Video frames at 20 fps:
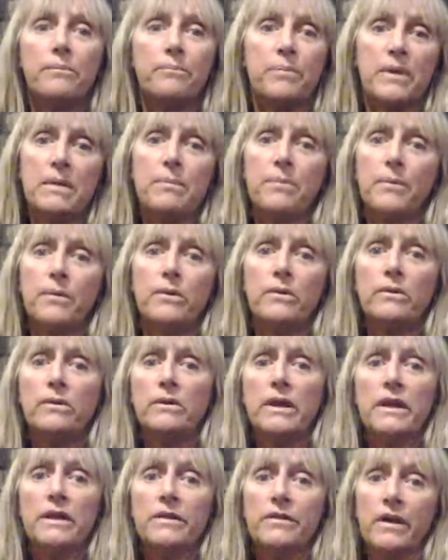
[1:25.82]
people
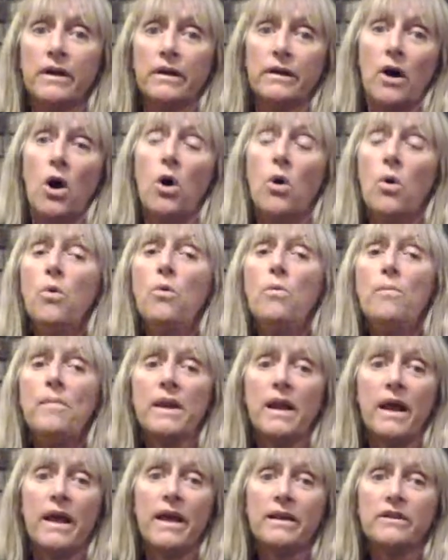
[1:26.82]
in the home, and
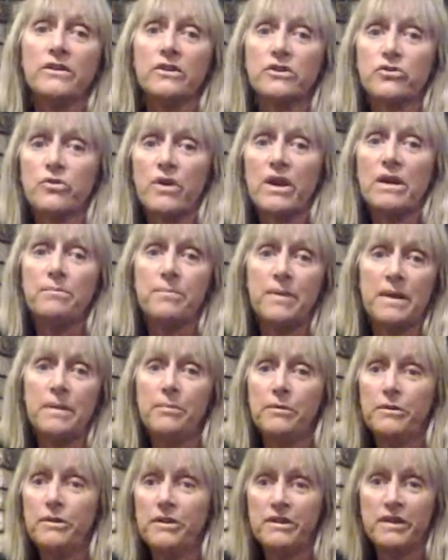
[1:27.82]
I had to train
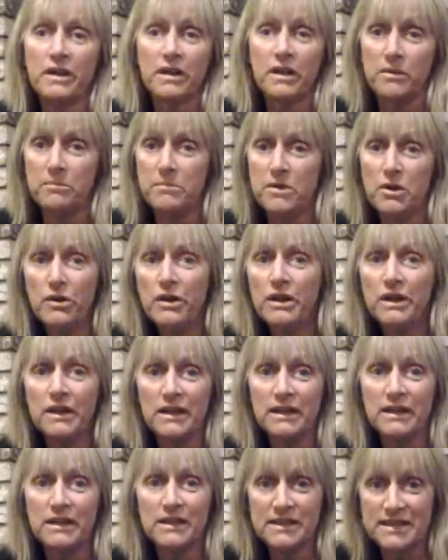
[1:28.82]
people in the
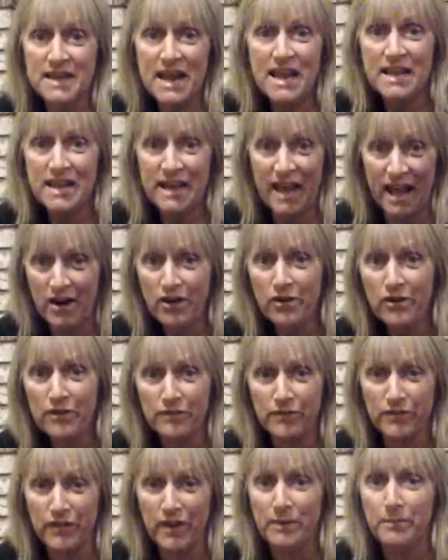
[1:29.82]
community to take care
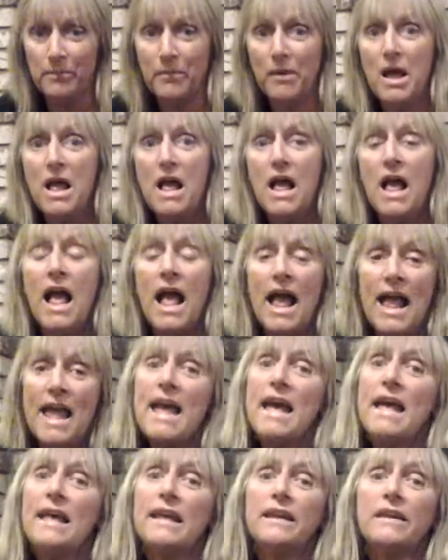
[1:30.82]
of them.
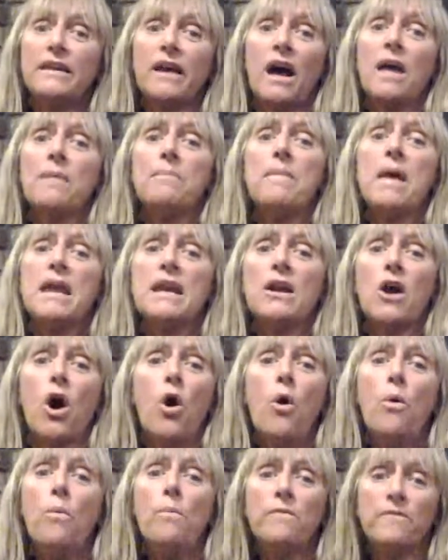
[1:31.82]
And I made
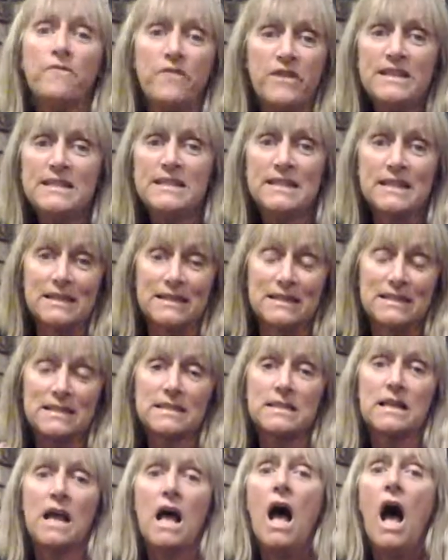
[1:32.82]
home
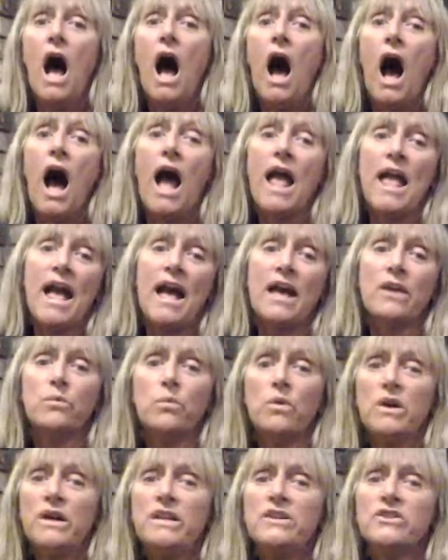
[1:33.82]
visits. I had
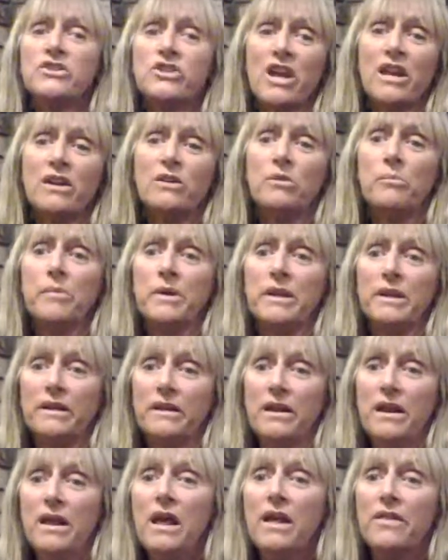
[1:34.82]
one gentleman
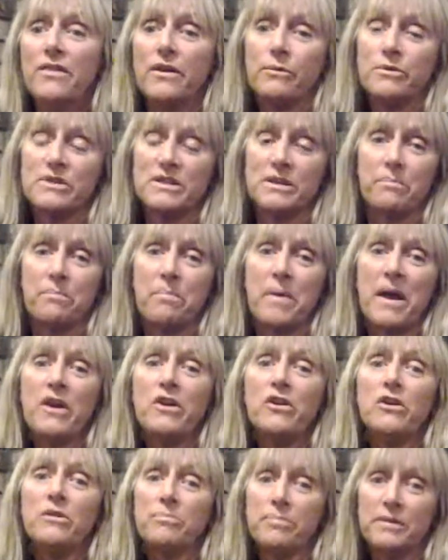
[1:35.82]
that was a
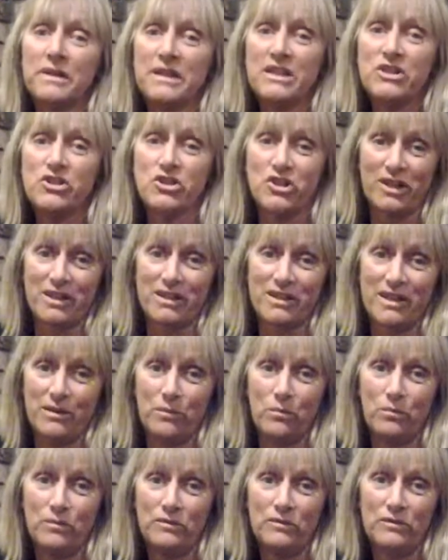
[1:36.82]
paraplegic that
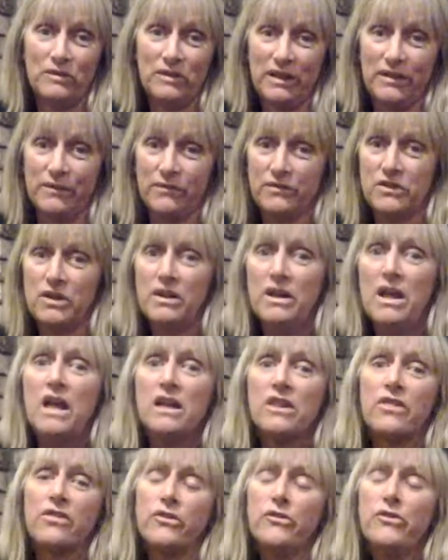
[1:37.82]
lived
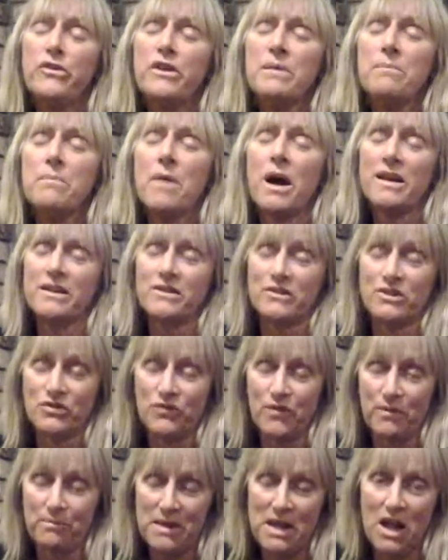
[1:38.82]
30 miles
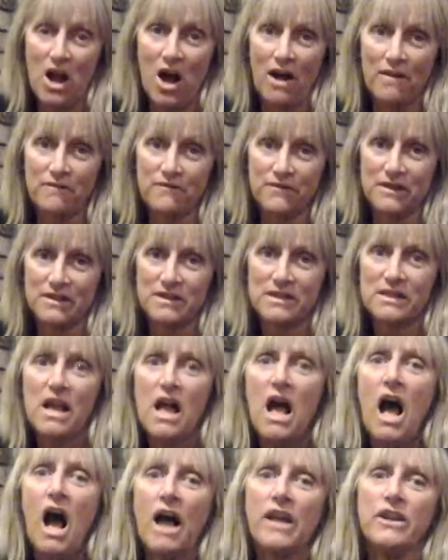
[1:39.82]
from the office.
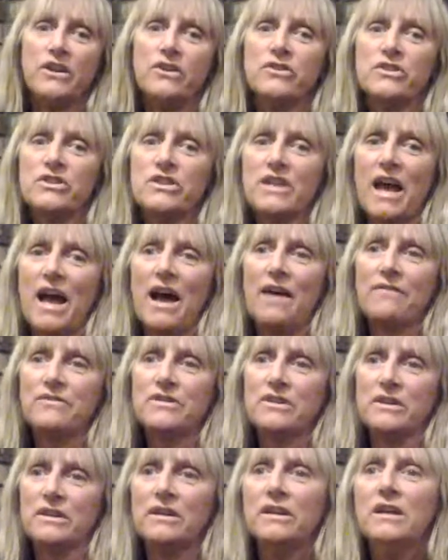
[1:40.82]
I used to have
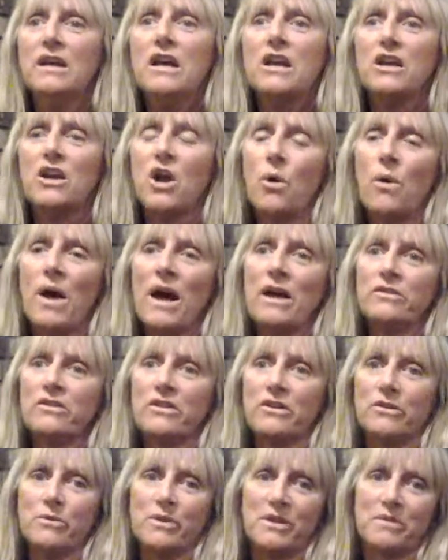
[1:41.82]
to go out
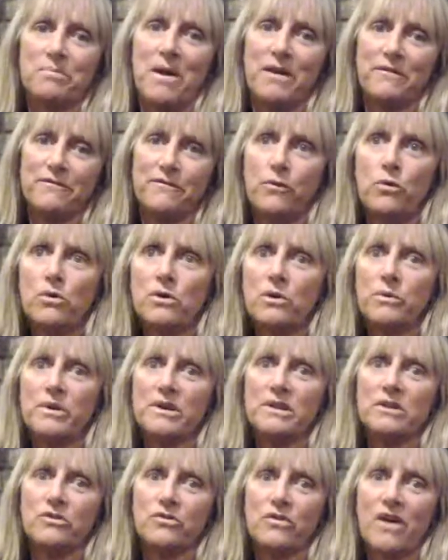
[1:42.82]
there with my
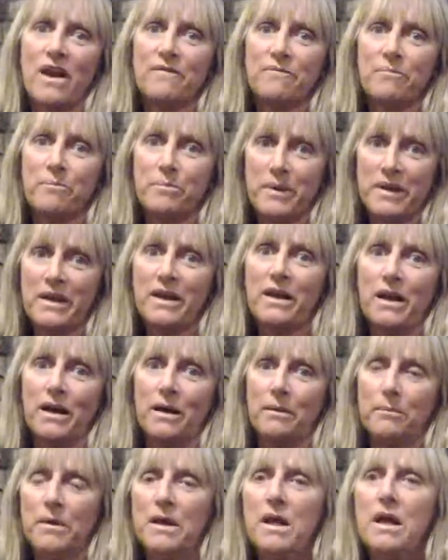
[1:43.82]
four-wheel drive
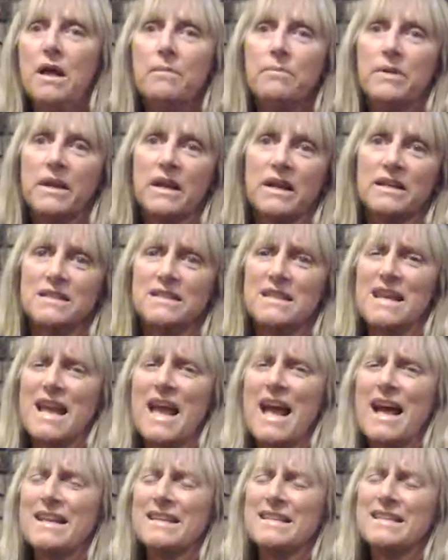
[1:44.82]
pickup because he
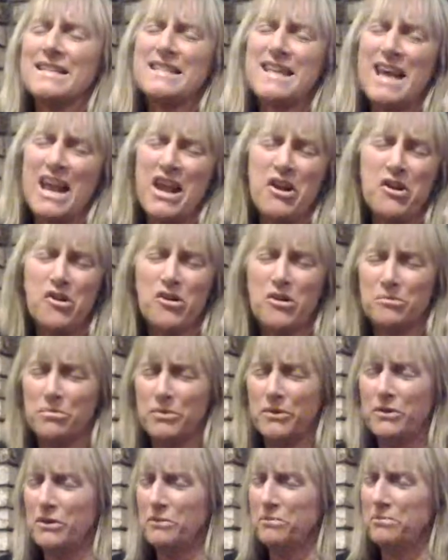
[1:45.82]
had
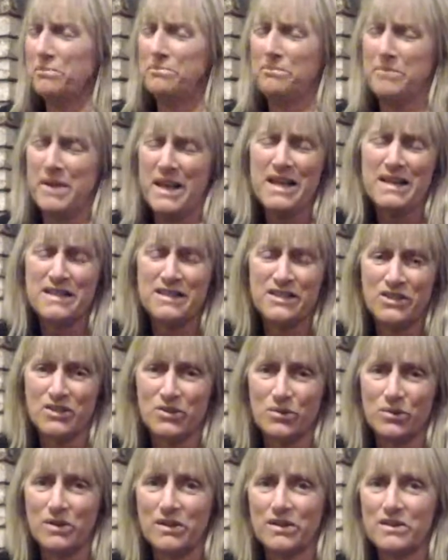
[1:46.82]
terrible bed
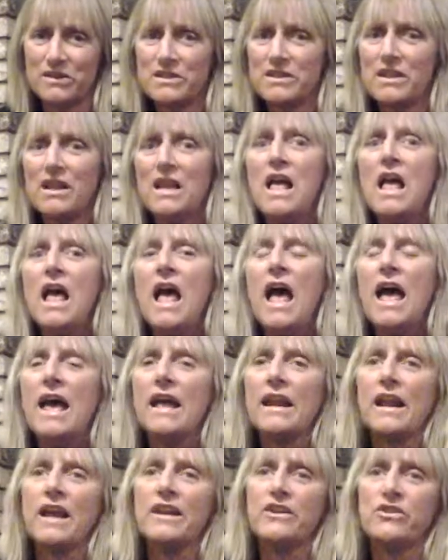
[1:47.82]
sores.
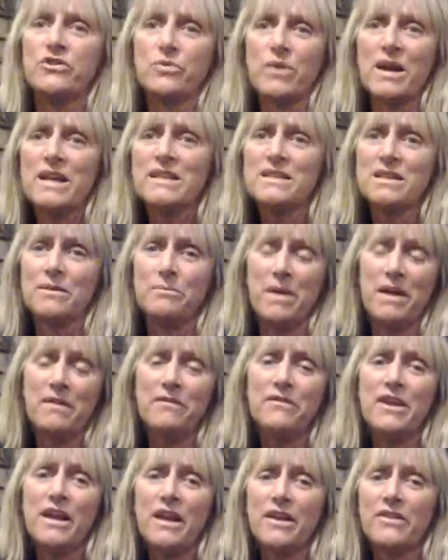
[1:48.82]
And I'd dress him
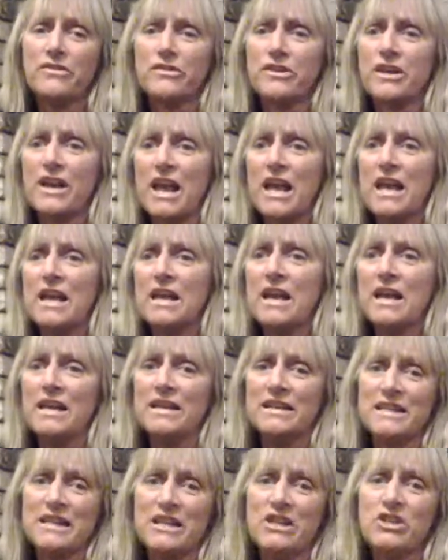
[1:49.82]
every other day
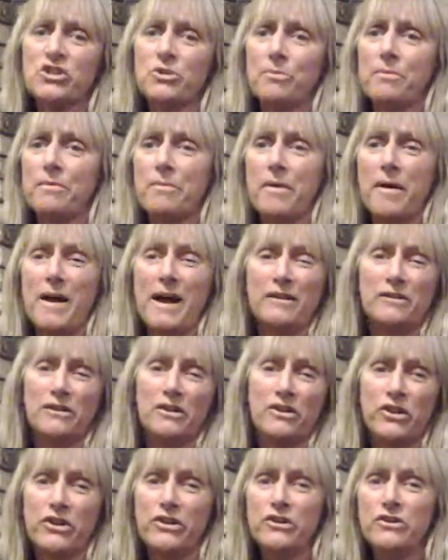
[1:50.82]
and teach him
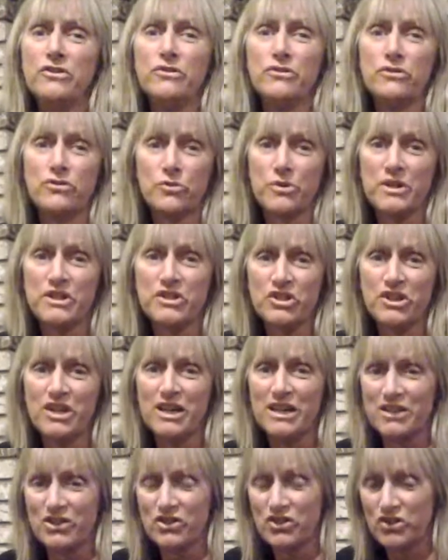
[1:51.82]
about good
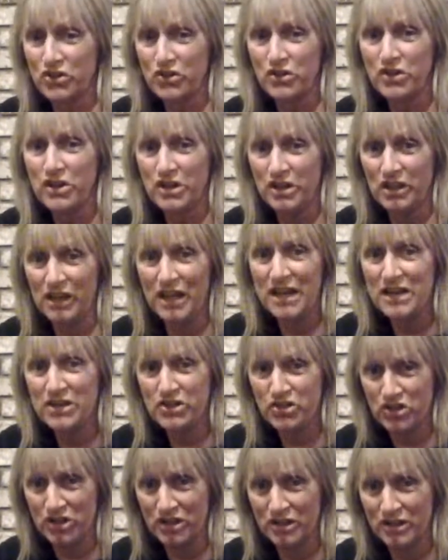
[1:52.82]
nutrition and
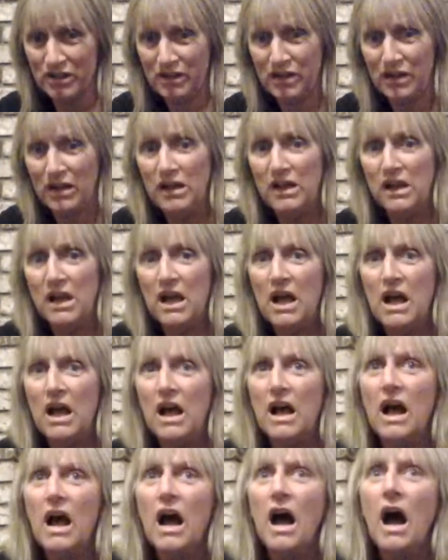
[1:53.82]
circulation.
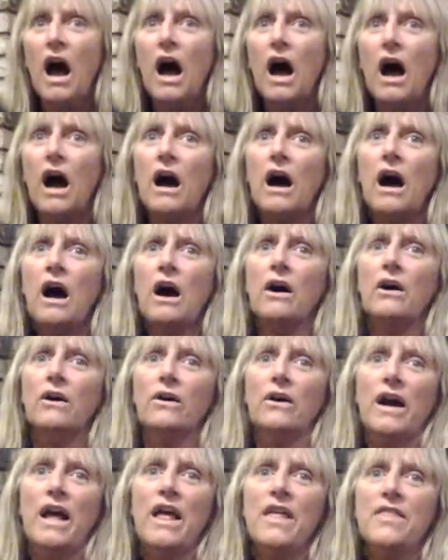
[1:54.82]

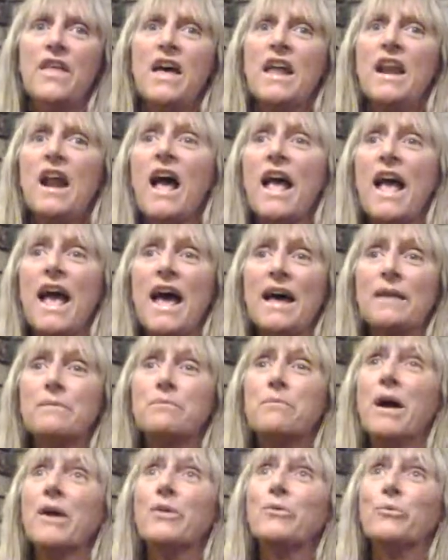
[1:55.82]
Oh, and then I
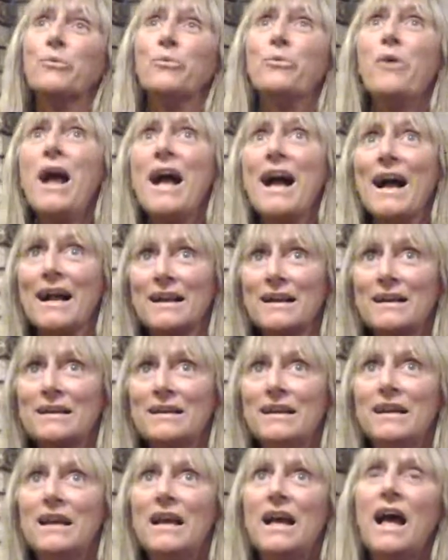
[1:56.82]
had my wreck,
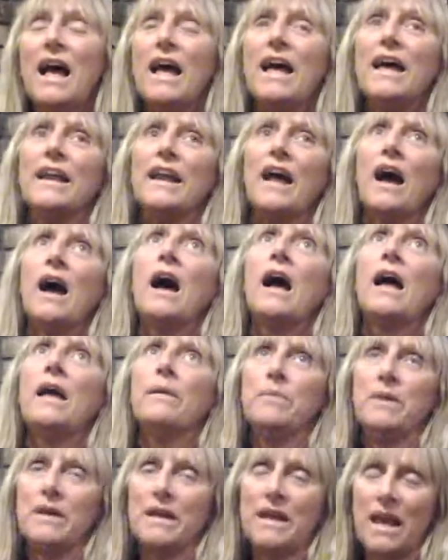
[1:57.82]
and
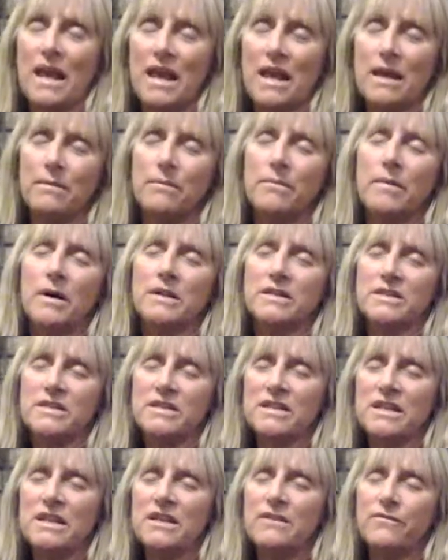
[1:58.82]
I became a
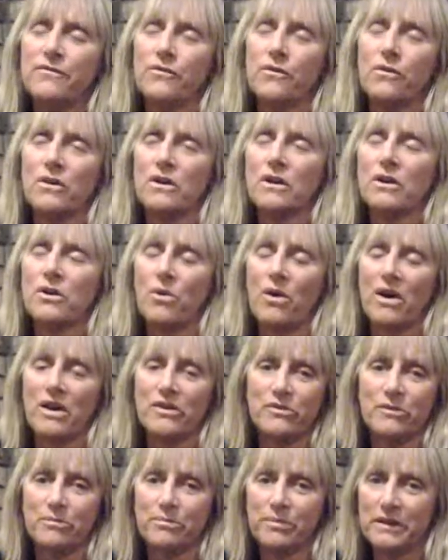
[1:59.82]
C4
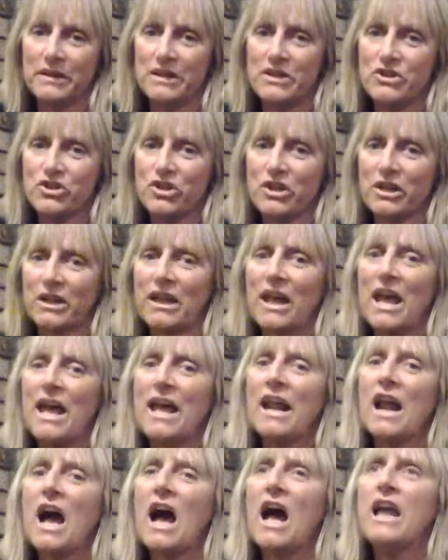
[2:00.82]
quadriplegic,
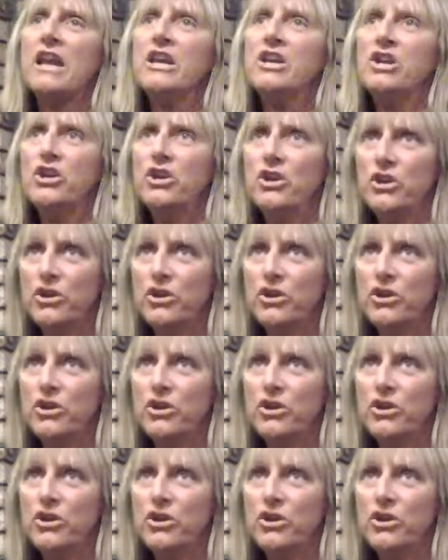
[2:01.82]
and I